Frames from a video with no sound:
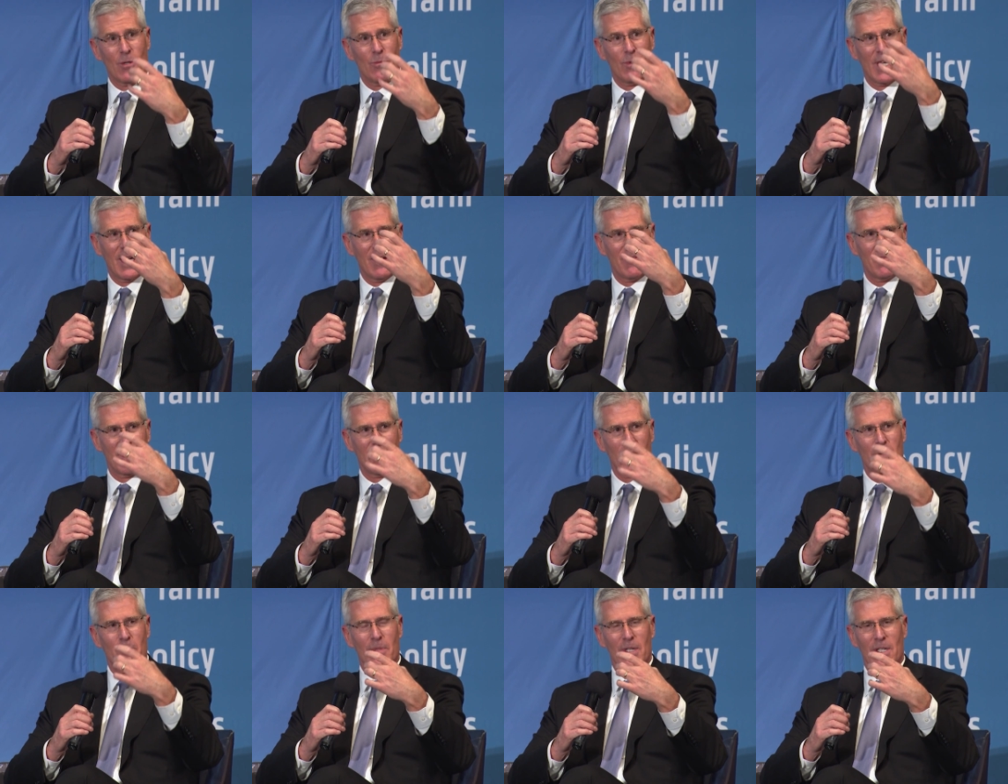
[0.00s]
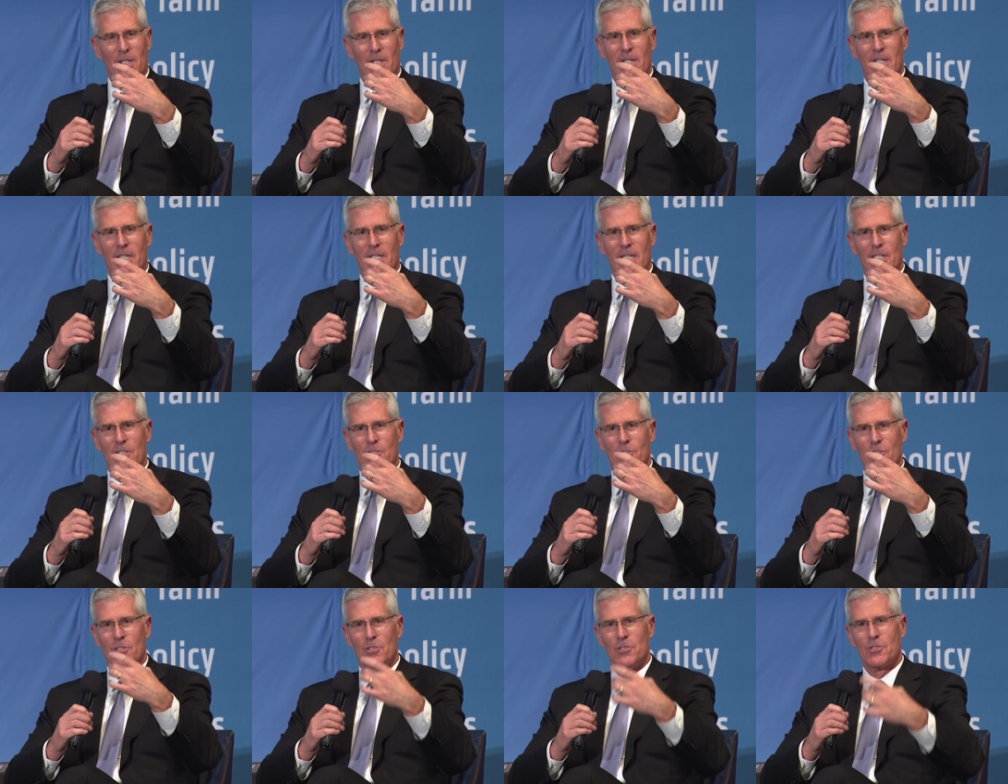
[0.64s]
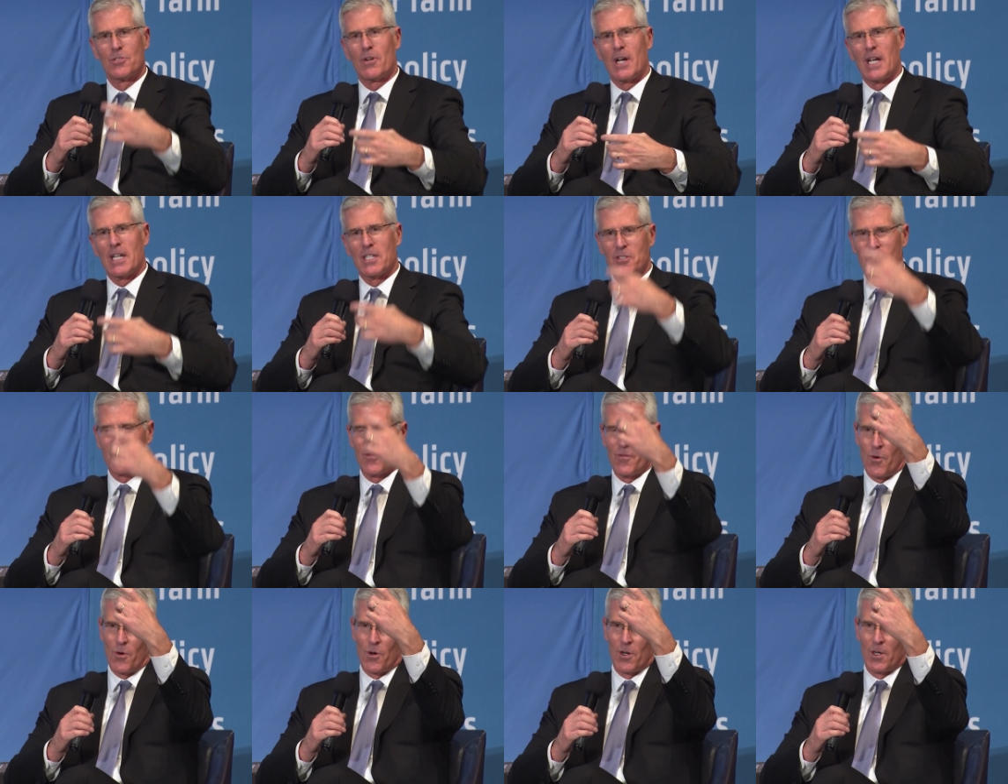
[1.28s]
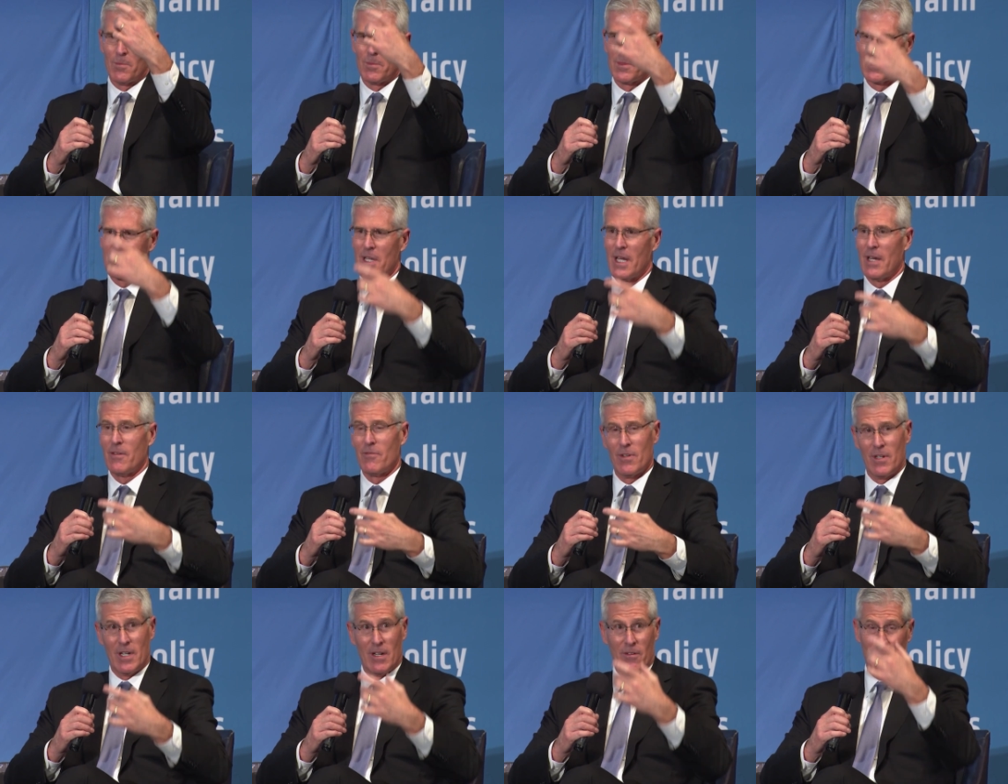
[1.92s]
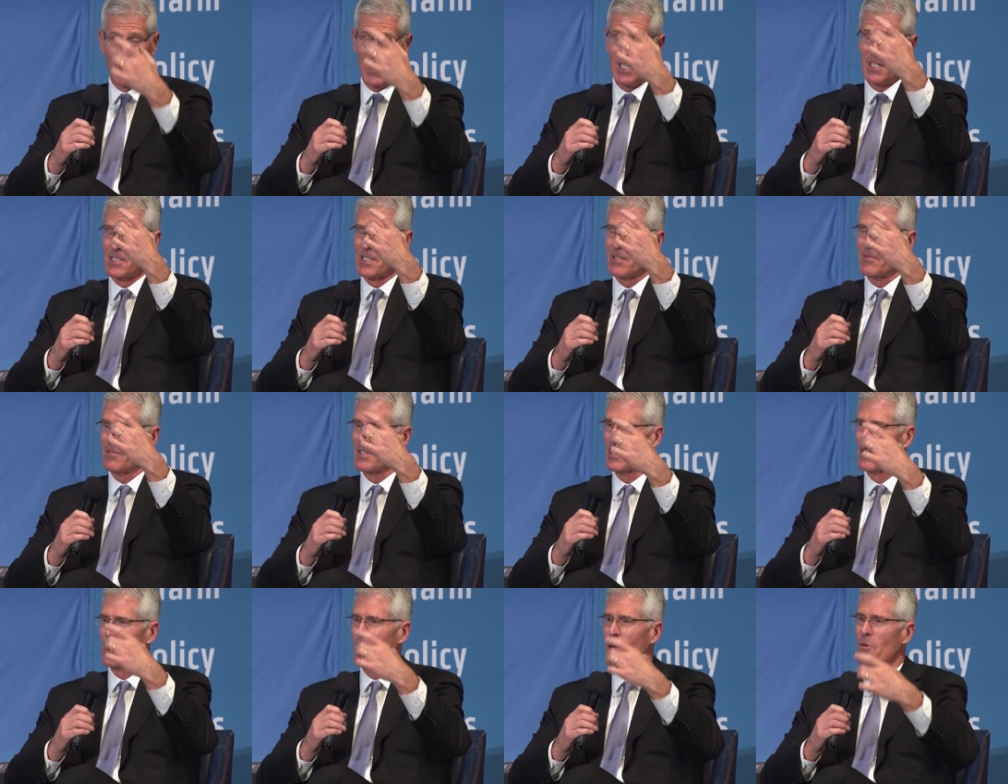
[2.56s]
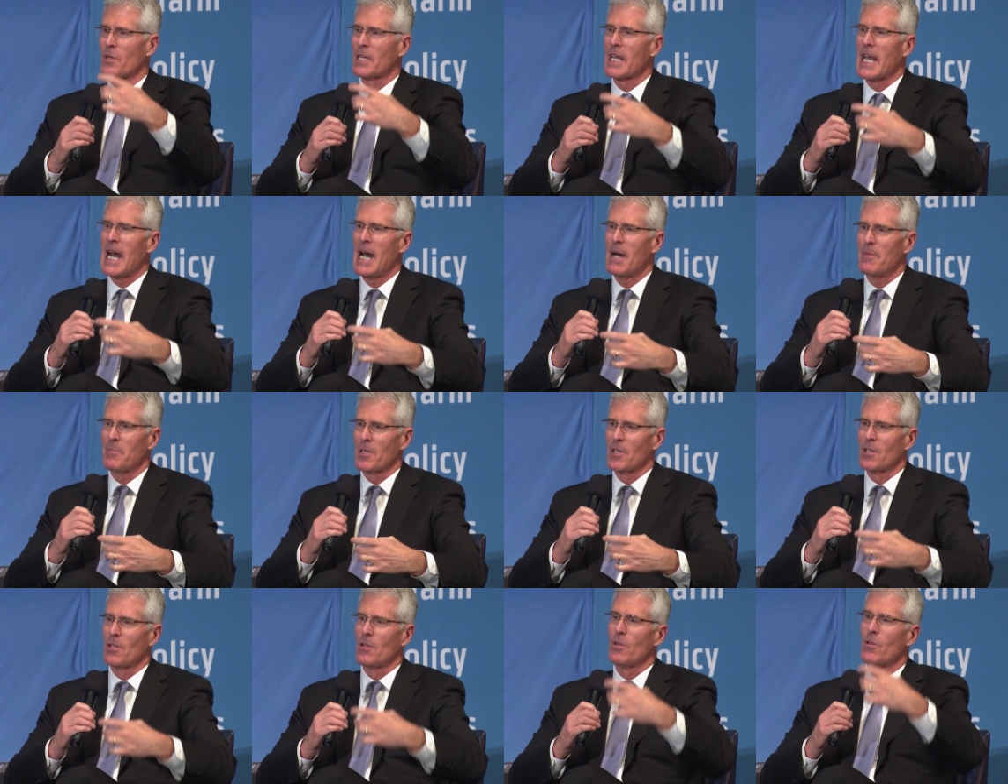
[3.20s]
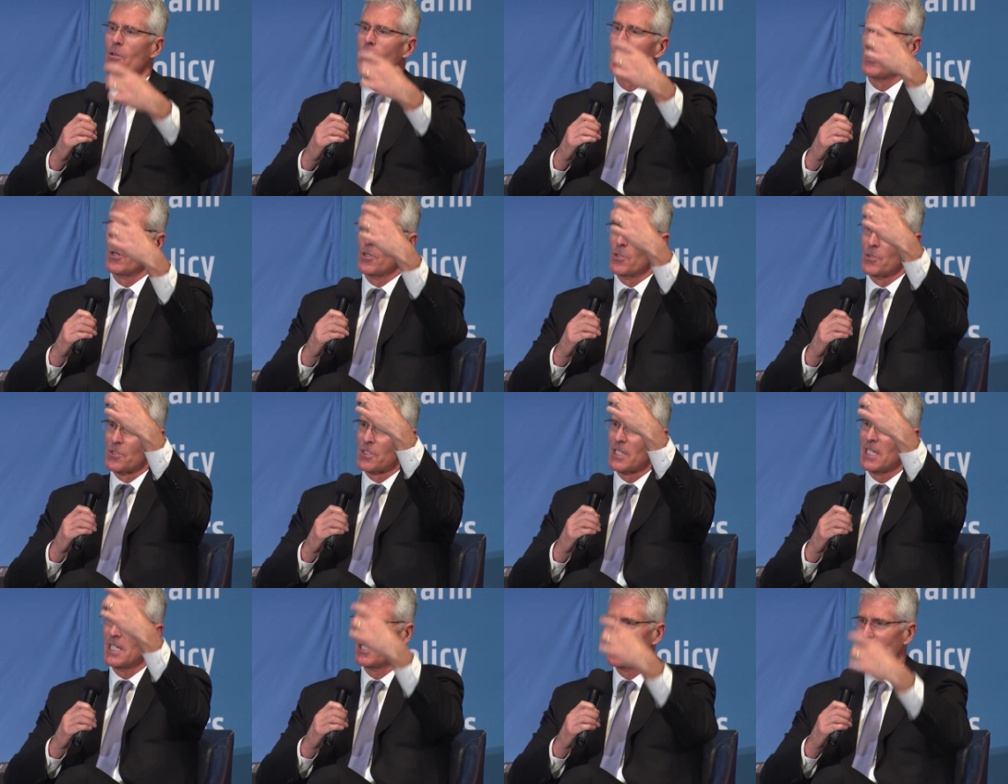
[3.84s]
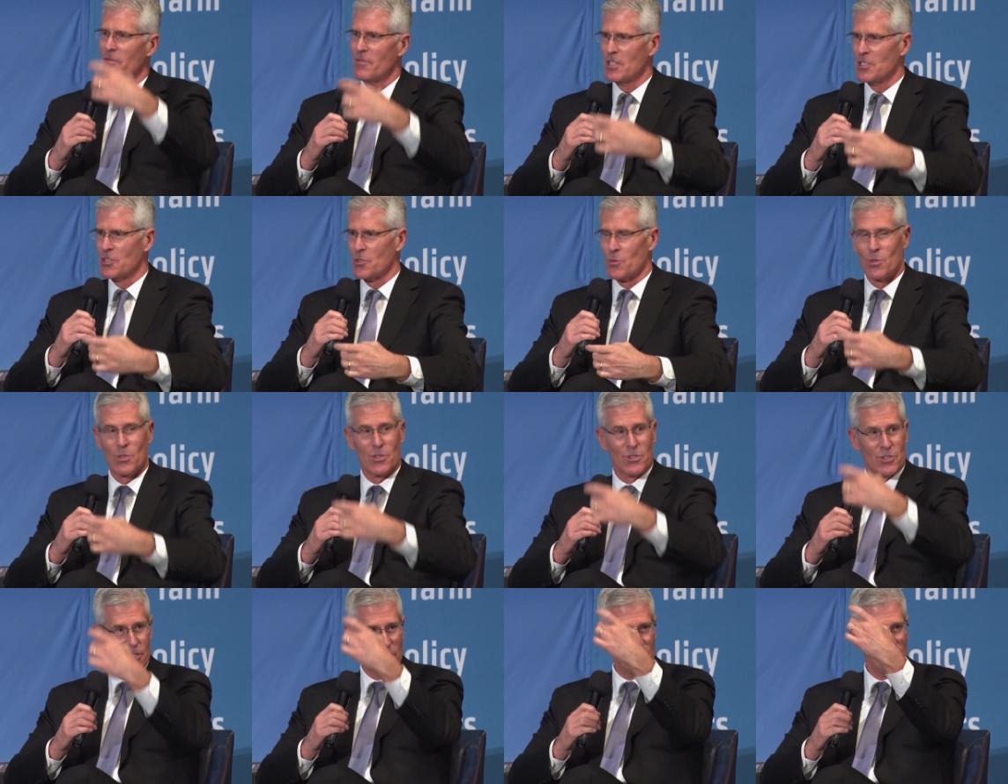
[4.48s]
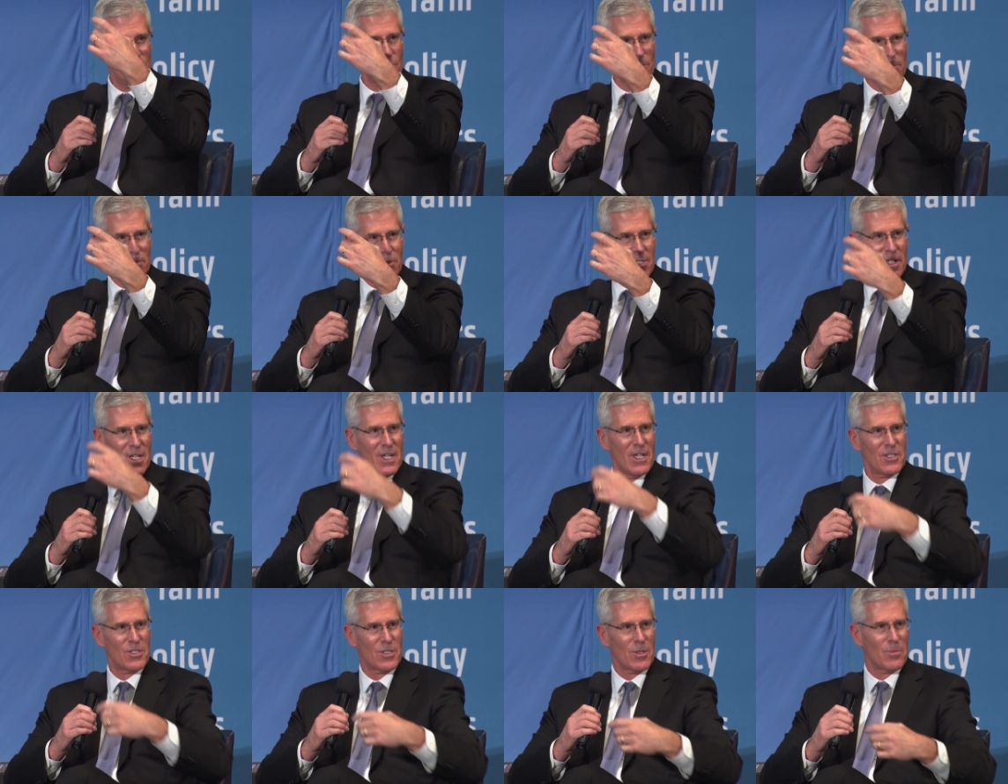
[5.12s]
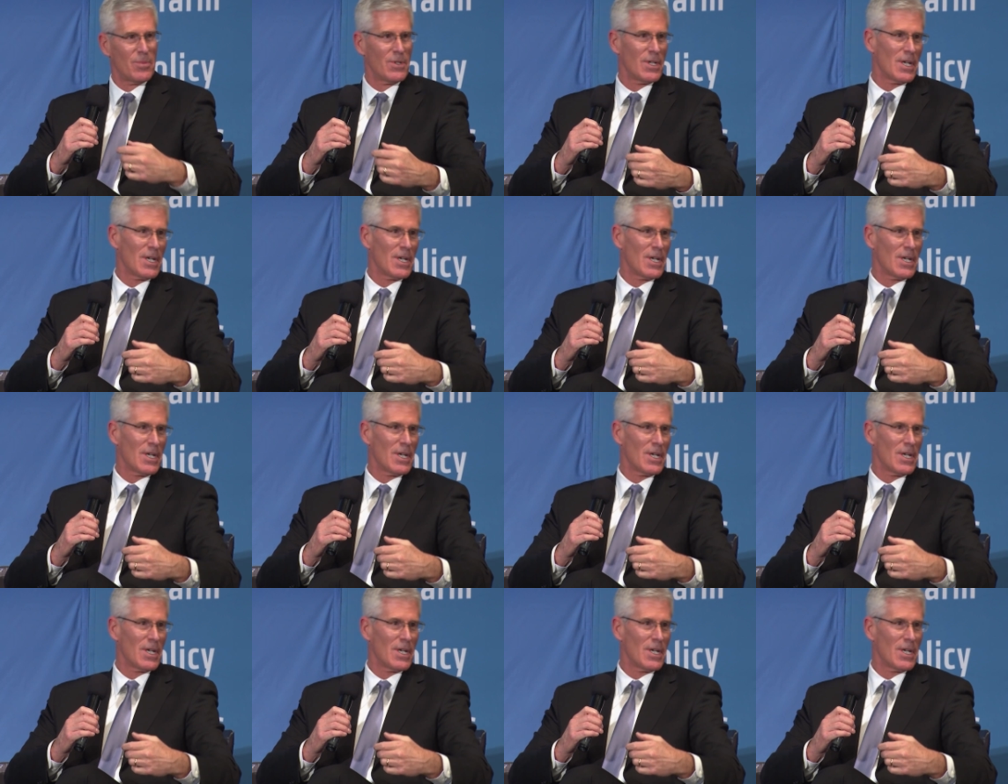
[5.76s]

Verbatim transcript: we have the ability to transform at relatively low capital those individual tubes to